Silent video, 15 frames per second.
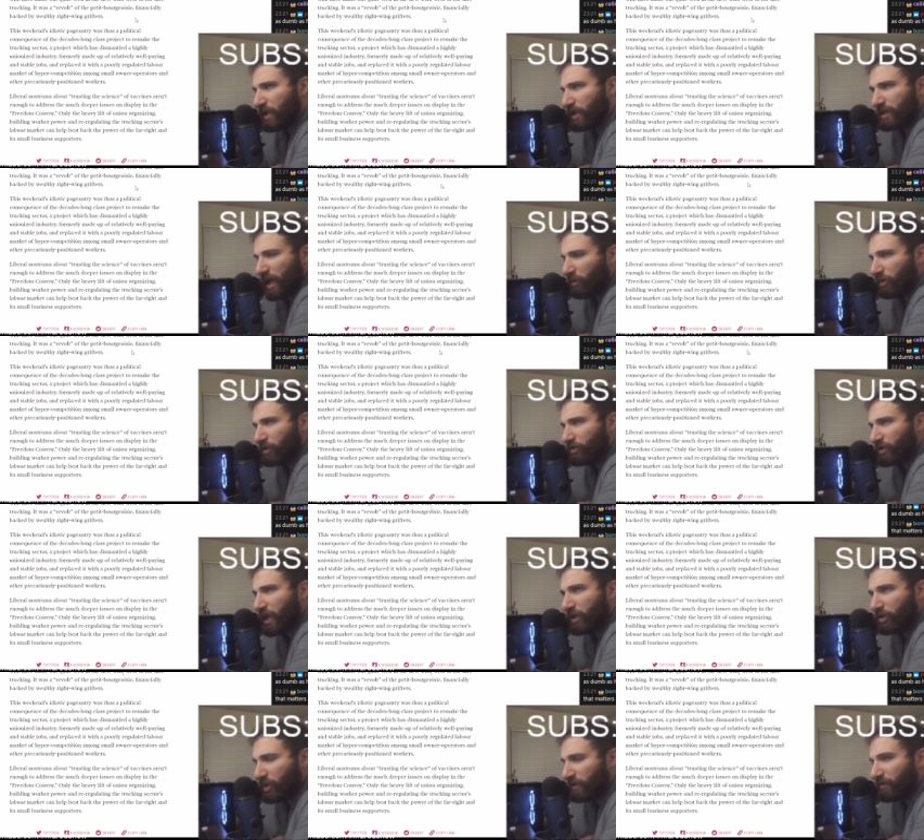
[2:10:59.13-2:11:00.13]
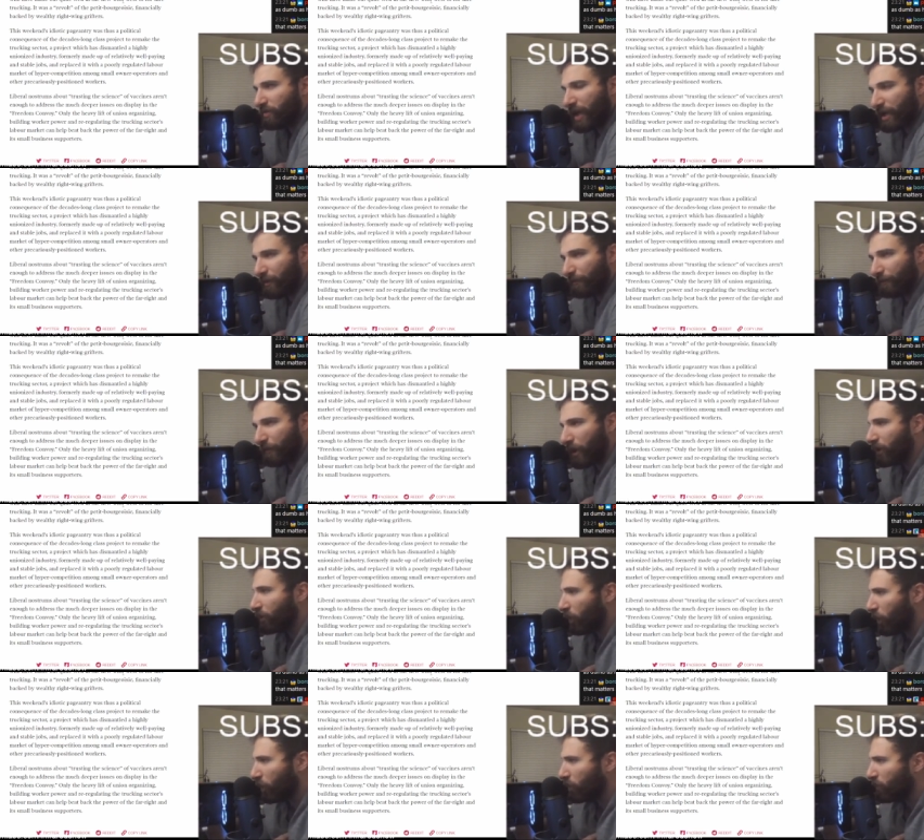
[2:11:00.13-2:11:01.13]
Is that what you're saying? You didn't even make a fucking
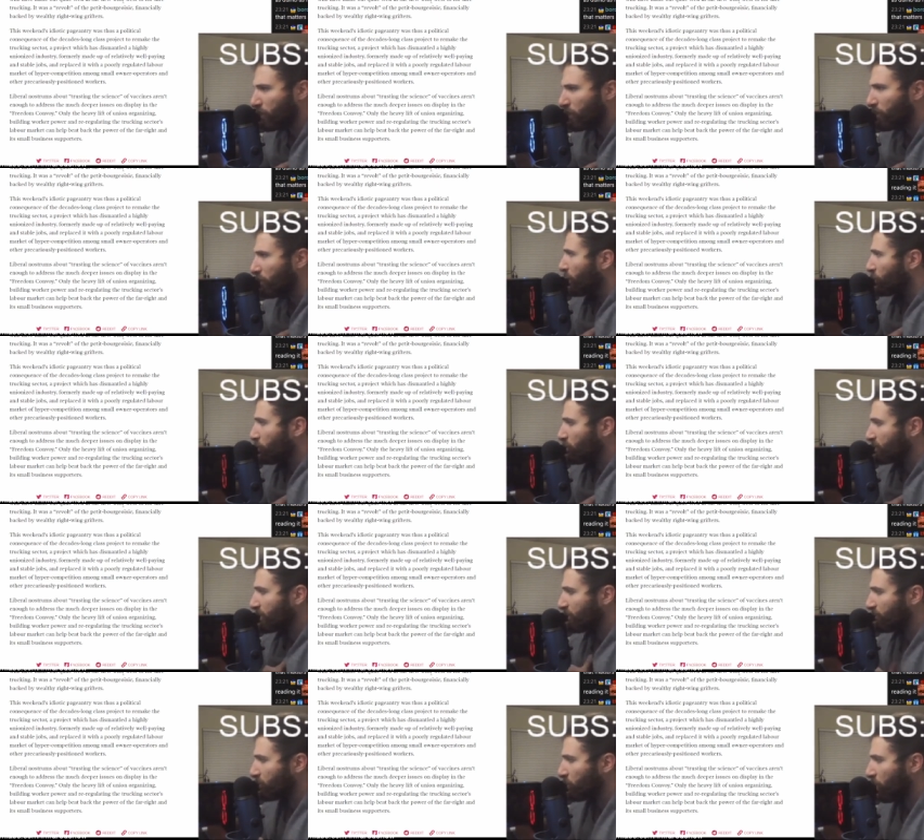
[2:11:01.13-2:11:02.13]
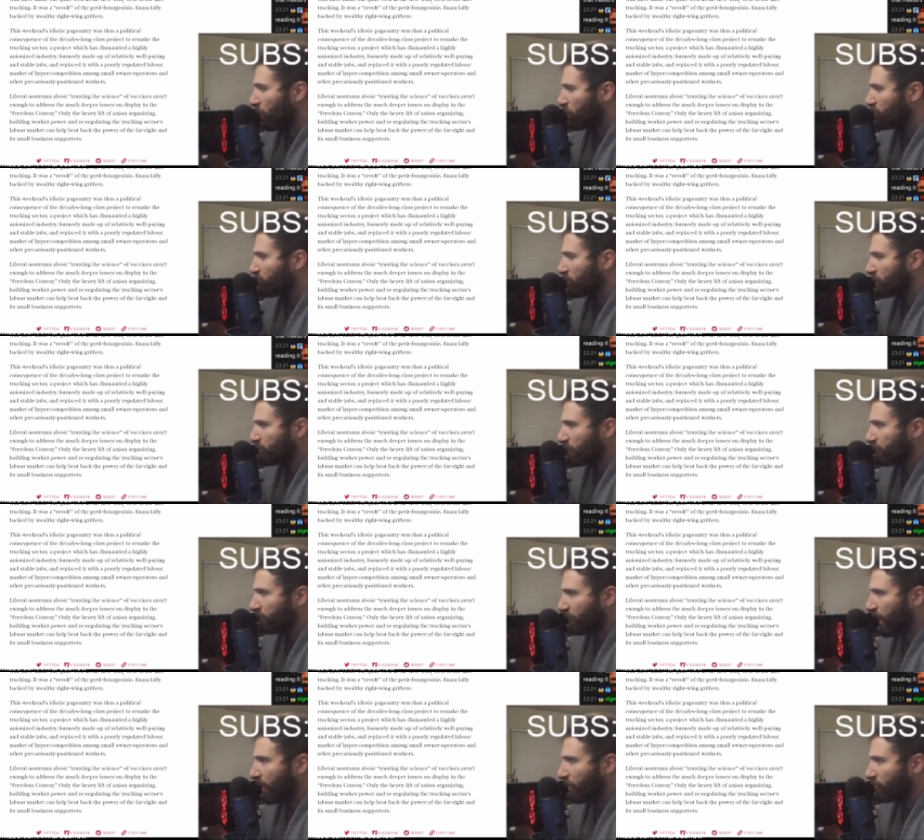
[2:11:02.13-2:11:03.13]
argument here. There wasn't even an argument to be
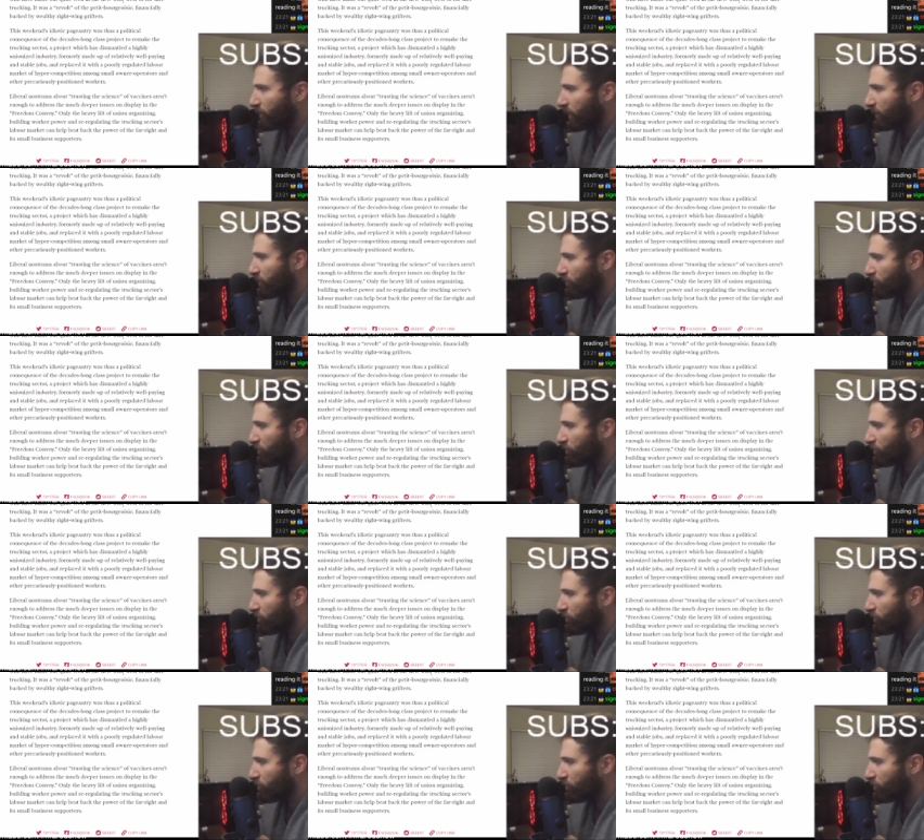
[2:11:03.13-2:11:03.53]
found in this